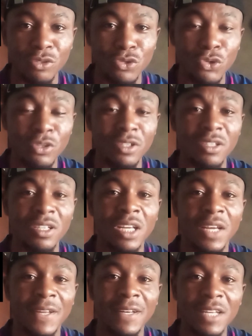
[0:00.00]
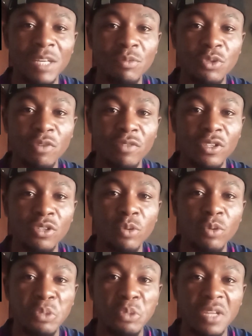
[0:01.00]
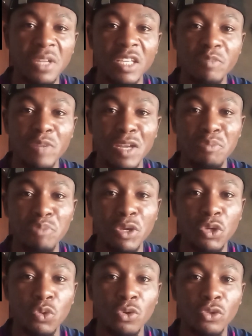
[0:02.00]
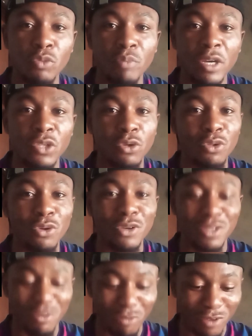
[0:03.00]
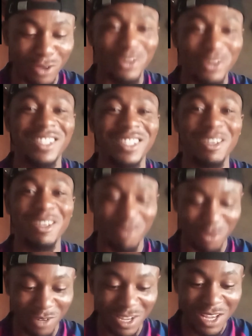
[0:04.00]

You know, the names of these clubs sometimes might make you want to bite your tongue if you're not careful.